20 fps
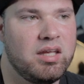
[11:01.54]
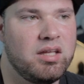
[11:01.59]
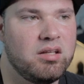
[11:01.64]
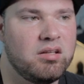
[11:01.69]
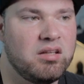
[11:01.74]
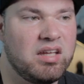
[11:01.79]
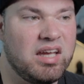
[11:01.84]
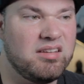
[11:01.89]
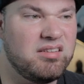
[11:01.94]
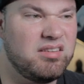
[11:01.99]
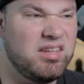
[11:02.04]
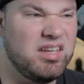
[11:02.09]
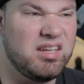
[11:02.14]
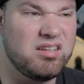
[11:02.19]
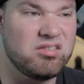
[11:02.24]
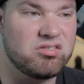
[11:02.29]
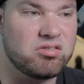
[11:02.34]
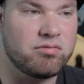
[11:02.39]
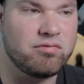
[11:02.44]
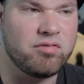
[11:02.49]
in, I think
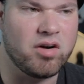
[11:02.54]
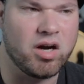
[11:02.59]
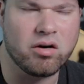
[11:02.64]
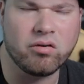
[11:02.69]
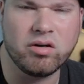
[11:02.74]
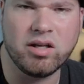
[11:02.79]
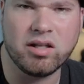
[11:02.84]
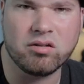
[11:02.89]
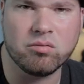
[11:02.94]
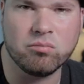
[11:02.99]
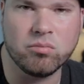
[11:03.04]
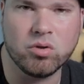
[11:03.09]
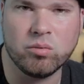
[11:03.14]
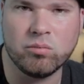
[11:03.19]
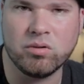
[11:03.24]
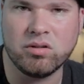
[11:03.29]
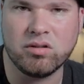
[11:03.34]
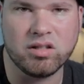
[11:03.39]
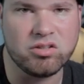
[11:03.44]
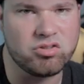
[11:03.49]
in Safari at the
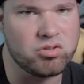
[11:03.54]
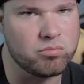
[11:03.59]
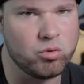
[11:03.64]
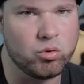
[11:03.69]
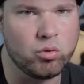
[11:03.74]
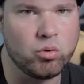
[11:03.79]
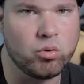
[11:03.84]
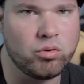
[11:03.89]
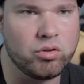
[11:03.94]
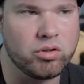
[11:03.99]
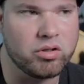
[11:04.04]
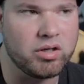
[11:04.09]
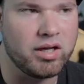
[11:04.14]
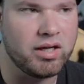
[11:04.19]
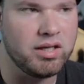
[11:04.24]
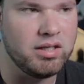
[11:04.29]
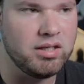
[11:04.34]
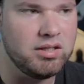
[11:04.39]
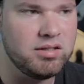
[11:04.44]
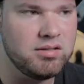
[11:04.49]
moment and some older
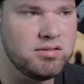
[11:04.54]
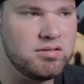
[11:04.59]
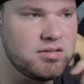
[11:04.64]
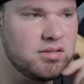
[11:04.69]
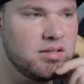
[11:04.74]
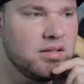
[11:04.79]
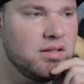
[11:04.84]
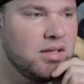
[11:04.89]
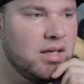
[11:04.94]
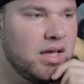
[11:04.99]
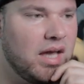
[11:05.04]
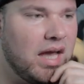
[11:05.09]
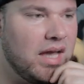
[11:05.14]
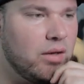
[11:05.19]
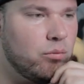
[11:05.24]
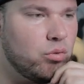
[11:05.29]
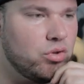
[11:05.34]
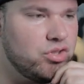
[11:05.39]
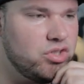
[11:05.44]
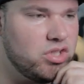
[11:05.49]
IEs,
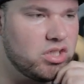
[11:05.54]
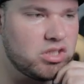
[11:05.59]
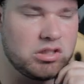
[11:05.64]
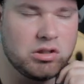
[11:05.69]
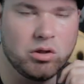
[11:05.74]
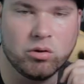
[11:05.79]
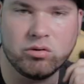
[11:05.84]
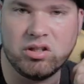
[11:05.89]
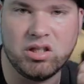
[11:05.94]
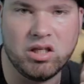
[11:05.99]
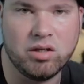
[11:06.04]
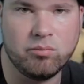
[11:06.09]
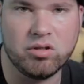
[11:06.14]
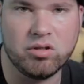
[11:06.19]
I will just load the